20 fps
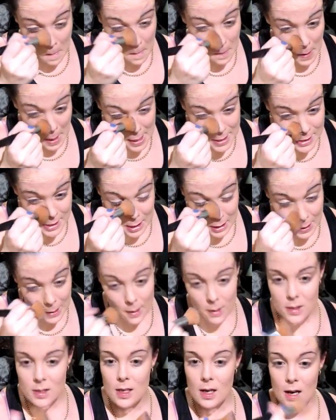Basically,
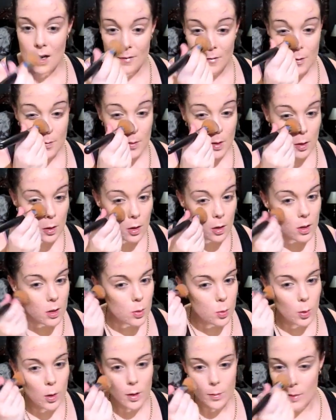I start from the nose,
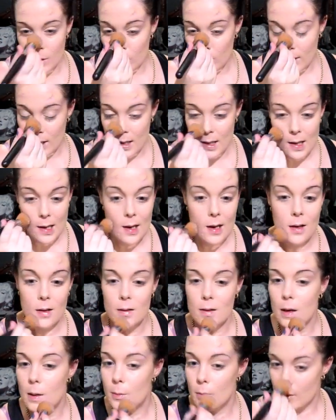work my way out
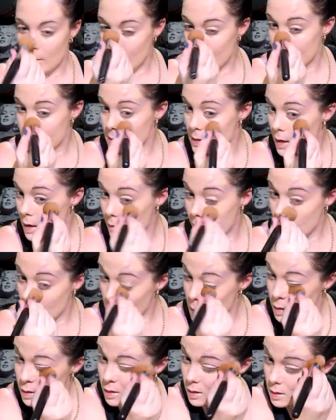and come around. Start from
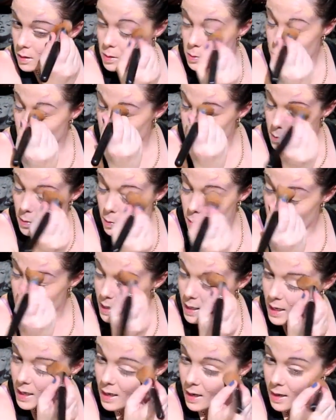the nose, work my
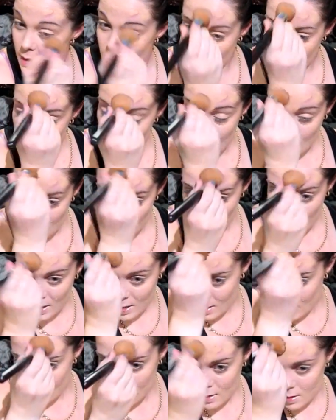way out and come
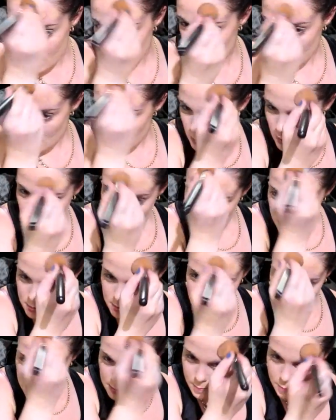around.
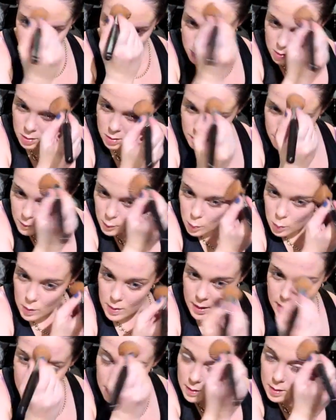Then up onto the
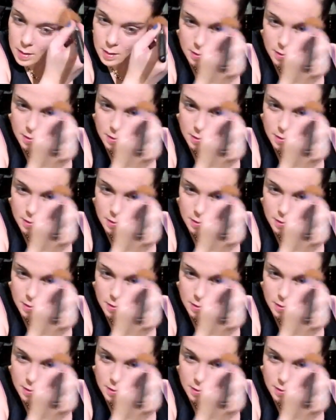forehead.